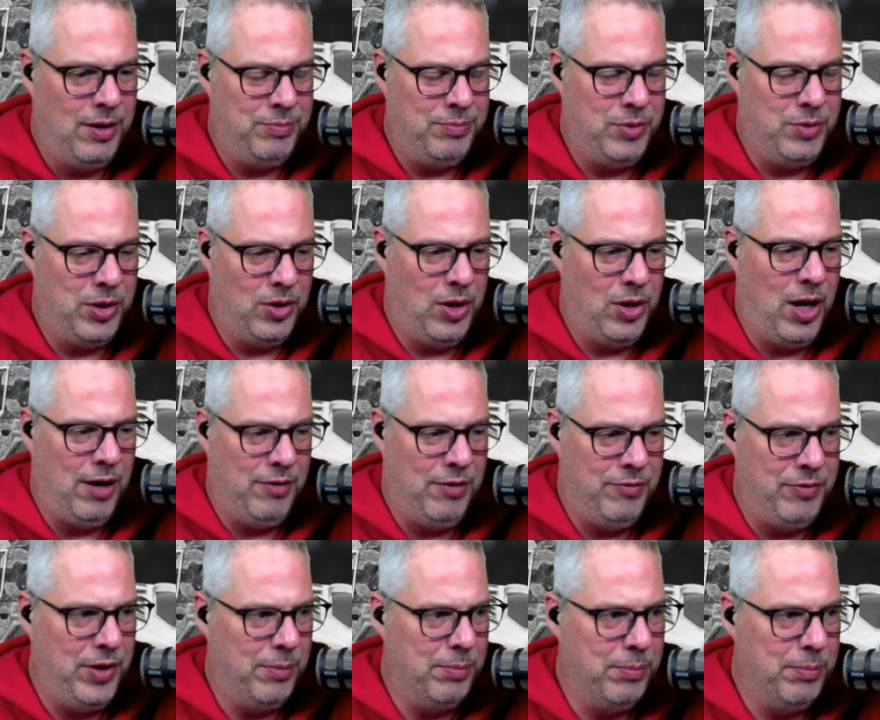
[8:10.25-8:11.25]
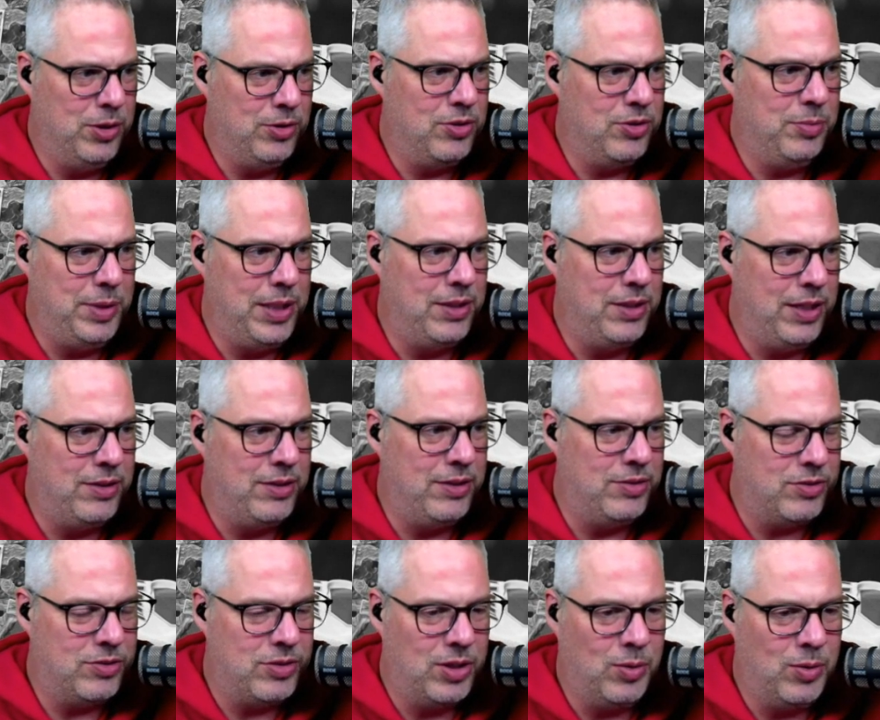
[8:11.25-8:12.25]
the law of numbers. I mean,
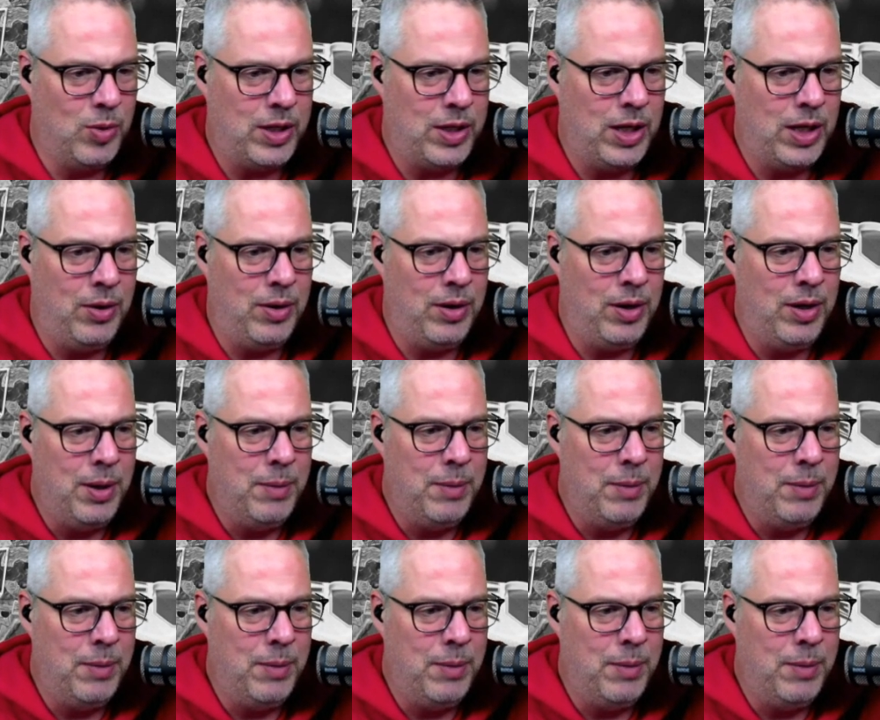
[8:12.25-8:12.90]
it's going to work out.